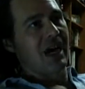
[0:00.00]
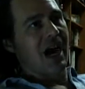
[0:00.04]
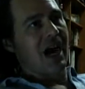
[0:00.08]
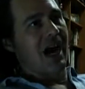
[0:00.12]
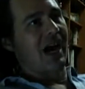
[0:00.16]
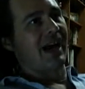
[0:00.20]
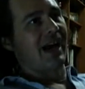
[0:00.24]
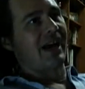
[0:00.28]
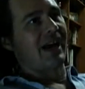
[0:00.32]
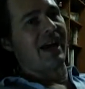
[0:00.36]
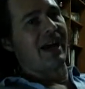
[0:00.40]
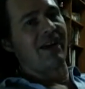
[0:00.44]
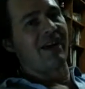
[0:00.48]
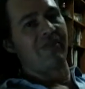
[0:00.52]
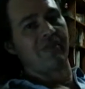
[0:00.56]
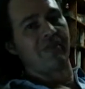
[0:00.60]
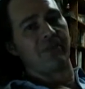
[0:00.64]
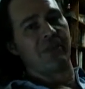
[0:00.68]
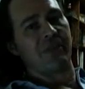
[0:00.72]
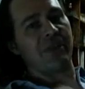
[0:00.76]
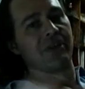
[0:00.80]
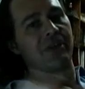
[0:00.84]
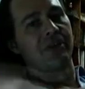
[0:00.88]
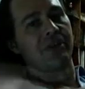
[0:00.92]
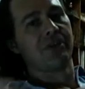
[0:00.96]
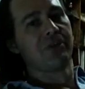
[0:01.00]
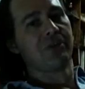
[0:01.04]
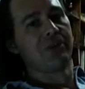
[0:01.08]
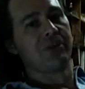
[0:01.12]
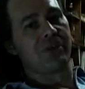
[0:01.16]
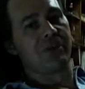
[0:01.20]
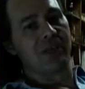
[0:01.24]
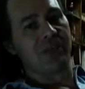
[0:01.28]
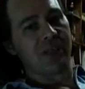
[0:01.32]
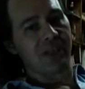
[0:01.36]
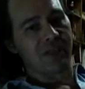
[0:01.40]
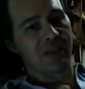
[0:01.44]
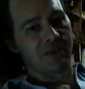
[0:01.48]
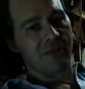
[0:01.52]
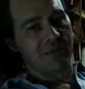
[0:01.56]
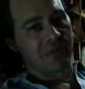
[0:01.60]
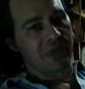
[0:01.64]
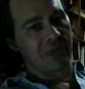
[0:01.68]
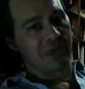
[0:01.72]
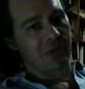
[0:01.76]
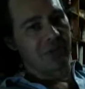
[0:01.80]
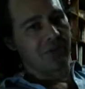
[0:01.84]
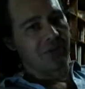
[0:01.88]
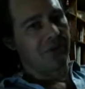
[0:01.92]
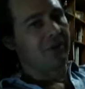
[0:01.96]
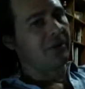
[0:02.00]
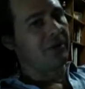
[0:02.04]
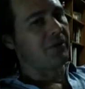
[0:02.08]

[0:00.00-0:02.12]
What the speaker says: I have been doing a video.